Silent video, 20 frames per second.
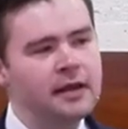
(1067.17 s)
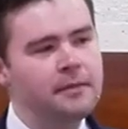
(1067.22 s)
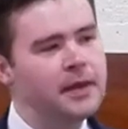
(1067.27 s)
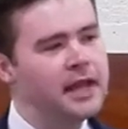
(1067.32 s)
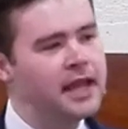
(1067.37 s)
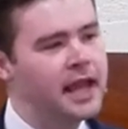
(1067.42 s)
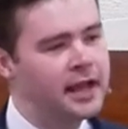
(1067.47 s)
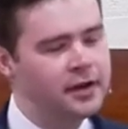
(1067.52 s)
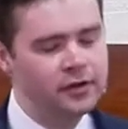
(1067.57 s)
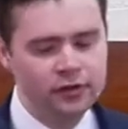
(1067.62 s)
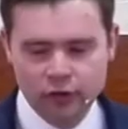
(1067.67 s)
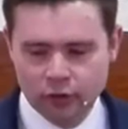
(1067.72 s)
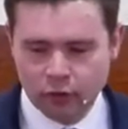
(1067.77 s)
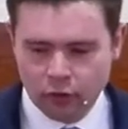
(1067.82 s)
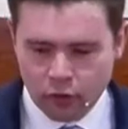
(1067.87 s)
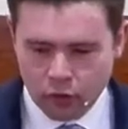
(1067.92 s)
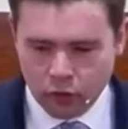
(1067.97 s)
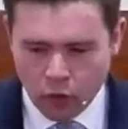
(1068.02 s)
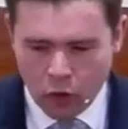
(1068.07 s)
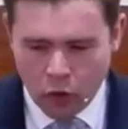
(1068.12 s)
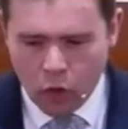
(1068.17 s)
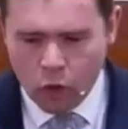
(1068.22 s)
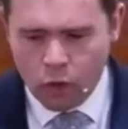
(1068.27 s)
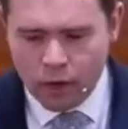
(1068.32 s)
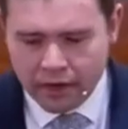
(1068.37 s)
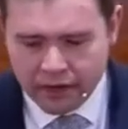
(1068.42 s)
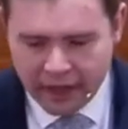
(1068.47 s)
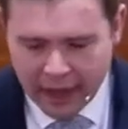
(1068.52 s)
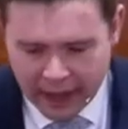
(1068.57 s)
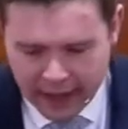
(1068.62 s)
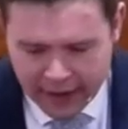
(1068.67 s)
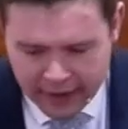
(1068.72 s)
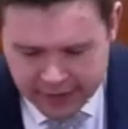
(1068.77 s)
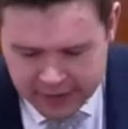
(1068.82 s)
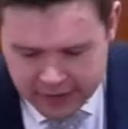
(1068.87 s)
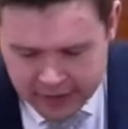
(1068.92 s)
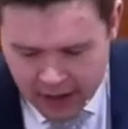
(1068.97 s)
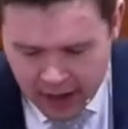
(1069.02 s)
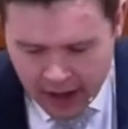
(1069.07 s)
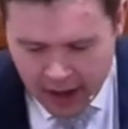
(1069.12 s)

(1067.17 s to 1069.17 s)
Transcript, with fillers: begin to grow within us.